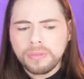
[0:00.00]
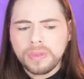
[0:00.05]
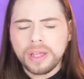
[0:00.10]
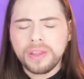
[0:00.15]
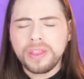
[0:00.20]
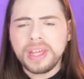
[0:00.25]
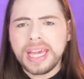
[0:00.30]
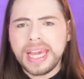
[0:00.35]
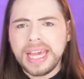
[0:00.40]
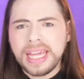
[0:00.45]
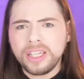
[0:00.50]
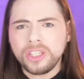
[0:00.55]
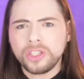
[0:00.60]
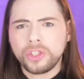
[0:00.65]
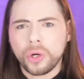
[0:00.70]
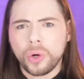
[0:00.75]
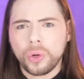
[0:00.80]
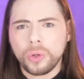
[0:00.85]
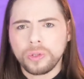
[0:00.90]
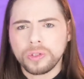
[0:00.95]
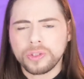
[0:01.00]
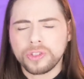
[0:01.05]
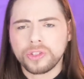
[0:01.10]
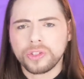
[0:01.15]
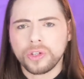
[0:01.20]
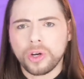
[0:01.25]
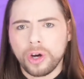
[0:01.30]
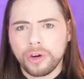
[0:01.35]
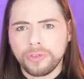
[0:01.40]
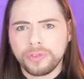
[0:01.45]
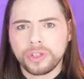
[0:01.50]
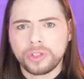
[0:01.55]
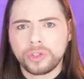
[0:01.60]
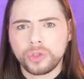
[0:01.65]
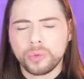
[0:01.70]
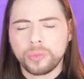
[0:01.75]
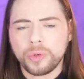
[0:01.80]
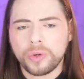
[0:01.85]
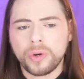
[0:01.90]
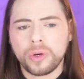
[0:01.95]
the indoles of the
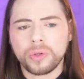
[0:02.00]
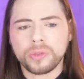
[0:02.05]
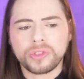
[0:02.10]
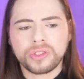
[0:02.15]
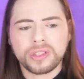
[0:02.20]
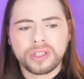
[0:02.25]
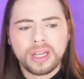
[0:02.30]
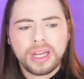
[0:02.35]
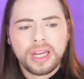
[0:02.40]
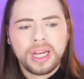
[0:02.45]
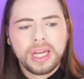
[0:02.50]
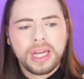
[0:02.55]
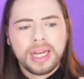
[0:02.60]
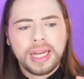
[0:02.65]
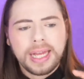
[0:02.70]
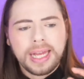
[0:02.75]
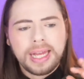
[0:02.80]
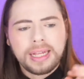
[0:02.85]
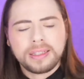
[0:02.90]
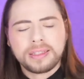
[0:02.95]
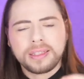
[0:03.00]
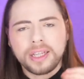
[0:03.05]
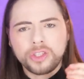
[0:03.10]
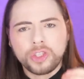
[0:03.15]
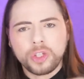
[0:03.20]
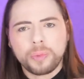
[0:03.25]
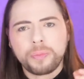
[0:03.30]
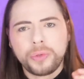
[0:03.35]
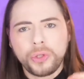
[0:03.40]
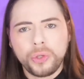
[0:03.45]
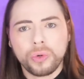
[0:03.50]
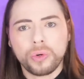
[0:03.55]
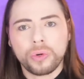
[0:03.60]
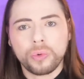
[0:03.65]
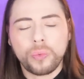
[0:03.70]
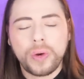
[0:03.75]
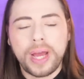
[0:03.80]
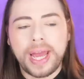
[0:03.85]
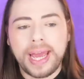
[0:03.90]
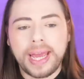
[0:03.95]
Tubéreuse in such a pure
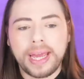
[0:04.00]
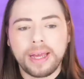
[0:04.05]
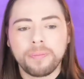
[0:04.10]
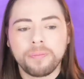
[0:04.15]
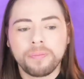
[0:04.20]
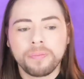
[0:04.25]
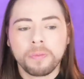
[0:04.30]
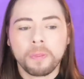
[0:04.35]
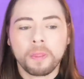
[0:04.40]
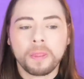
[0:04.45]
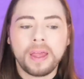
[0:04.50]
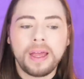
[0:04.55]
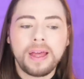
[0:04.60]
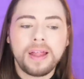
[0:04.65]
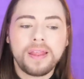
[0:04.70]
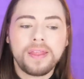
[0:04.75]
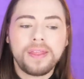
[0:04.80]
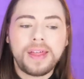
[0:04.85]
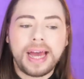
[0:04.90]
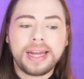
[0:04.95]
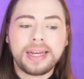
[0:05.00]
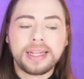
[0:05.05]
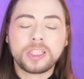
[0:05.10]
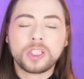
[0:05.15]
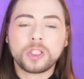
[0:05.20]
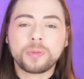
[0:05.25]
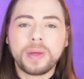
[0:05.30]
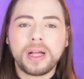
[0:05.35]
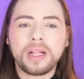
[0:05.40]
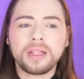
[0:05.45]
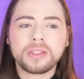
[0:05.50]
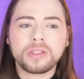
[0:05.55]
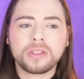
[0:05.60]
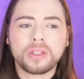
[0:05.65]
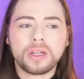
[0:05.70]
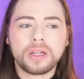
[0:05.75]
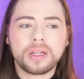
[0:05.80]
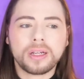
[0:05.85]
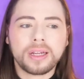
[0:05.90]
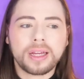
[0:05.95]
way that it smells
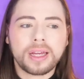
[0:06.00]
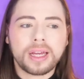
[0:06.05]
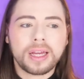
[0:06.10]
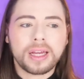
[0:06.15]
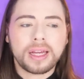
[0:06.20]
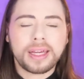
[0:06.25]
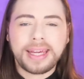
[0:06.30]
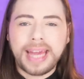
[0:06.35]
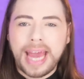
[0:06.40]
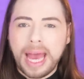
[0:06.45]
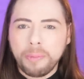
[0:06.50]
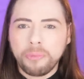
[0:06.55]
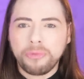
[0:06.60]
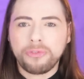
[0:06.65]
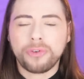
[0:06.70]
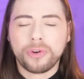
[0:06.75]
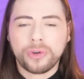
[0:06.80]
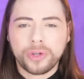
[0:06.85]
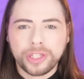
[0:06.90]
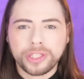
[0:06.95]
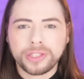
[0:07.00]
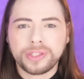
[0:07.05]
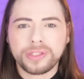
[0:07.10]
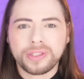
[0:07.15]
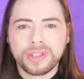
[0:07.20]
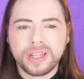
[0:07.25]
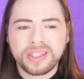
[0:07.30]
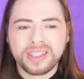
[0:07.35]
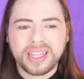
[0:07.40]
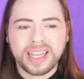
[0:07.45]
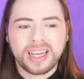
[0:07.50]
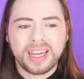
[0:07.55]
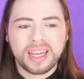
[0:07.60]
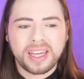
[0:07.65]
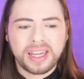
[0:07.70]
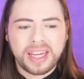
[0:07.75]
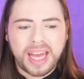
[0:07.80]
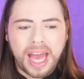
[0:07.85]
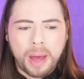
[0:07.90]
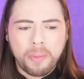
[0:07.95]
camphorous. It's like a
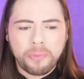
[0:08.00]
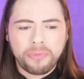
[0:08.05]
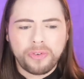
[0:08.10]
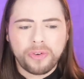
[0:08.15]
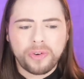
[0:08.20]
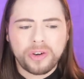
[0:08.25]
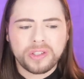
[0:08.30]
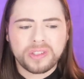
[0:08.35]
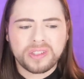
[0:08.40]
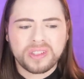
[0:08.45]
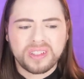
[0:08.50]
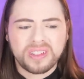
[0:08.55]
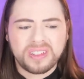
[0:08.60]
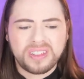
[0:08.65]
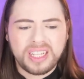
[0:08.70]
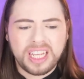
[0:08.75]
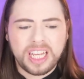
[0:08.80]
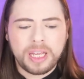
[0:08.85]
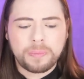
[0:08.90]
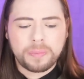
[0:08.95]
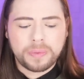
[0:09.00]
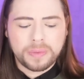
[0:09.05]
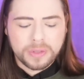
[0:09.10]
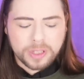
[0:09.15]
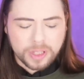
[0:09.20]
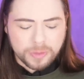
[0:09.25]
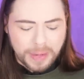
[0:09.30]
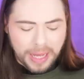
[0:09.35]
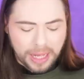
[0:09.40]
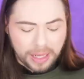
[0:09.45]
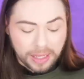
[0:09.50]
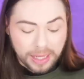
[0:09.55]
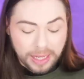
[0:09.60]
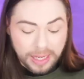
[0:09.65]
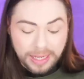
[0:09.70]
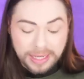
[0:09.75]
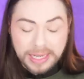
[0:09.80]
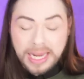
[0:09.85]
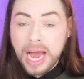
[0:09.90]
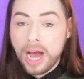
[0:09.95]
camphorous deep smell.
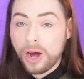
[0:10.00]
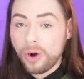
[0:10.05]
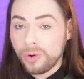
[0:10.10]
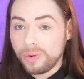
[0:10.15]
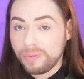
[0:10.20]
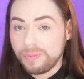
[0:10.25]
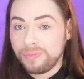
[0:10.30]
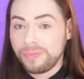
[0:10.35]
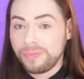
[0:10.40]
Now,